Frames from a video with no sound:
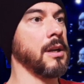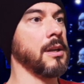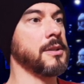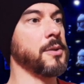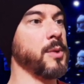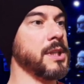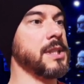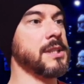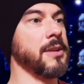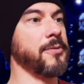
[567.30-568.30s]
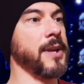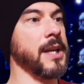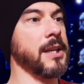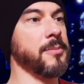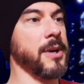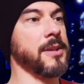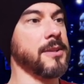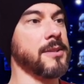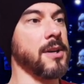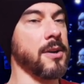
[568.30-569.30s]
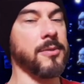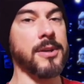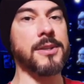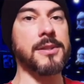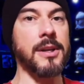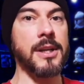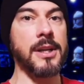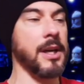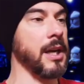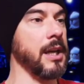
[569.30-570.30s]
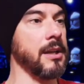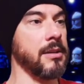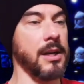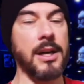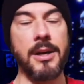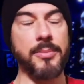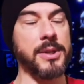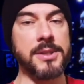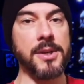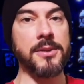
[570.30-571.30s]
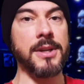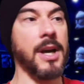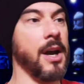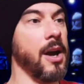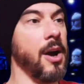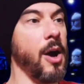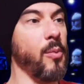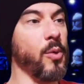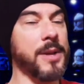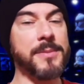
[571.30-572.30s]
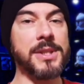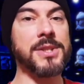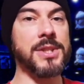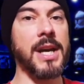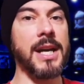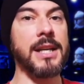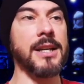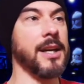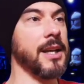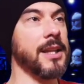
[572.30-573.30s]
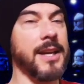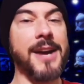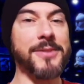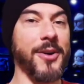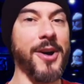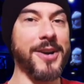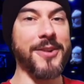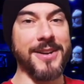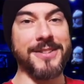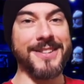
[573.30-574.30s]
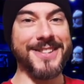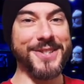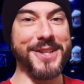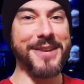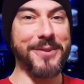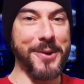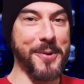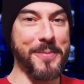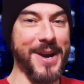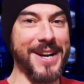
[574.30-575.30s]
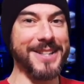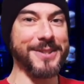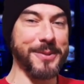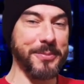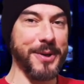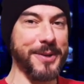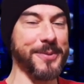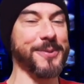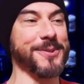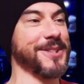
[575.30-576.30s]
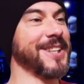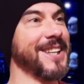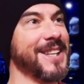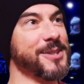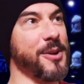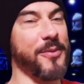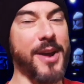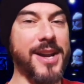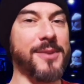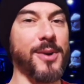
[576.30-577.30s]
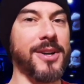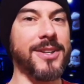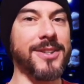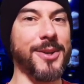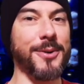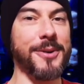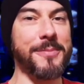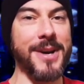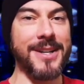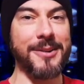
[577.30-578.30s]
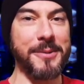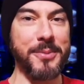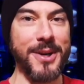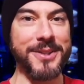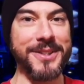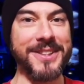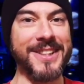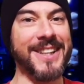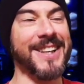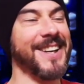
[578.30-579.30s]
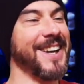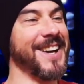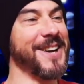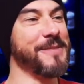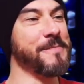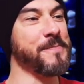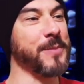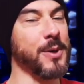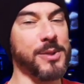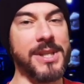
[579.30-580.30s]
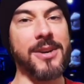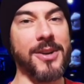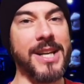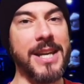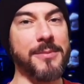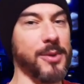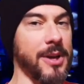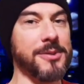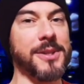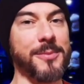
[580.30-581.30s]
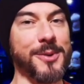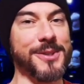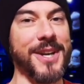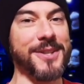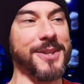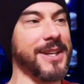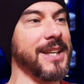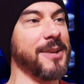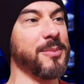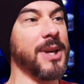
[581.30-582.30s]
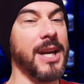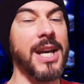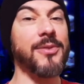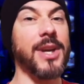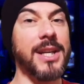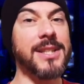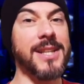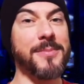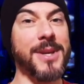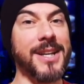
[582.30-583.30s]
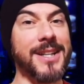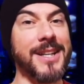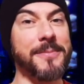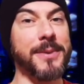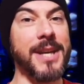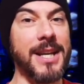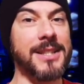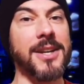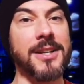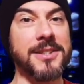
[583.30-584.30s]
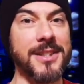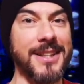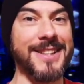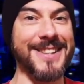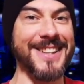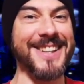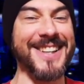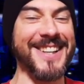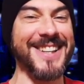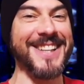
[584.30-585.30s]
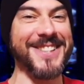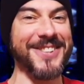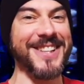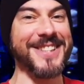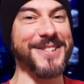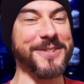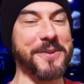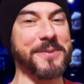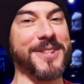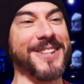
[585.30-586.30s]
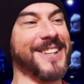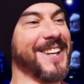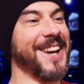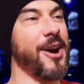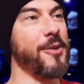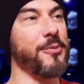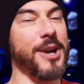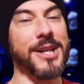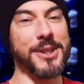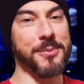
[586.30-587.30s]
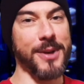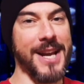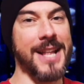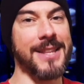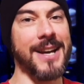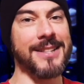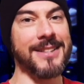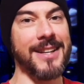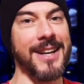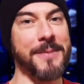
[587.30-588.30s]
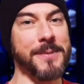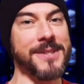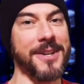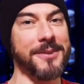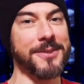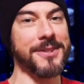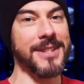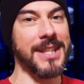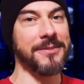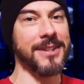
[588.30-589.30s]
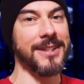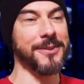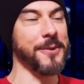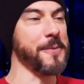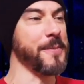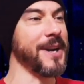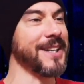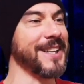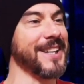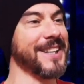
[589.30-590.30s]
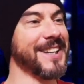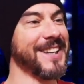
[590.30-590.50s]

So when he says they're flanking the mouth of the tunnel, it looks like a platoon. I want him to say they have the high ground, just to give a callback to the prequels. So if anyone can do a Mando impression, or sound like him, or know someone who sounds like him, if they can send me a clip, get in touch. The links are in the description. I really just want to add that to that episode, just to give a little callback there.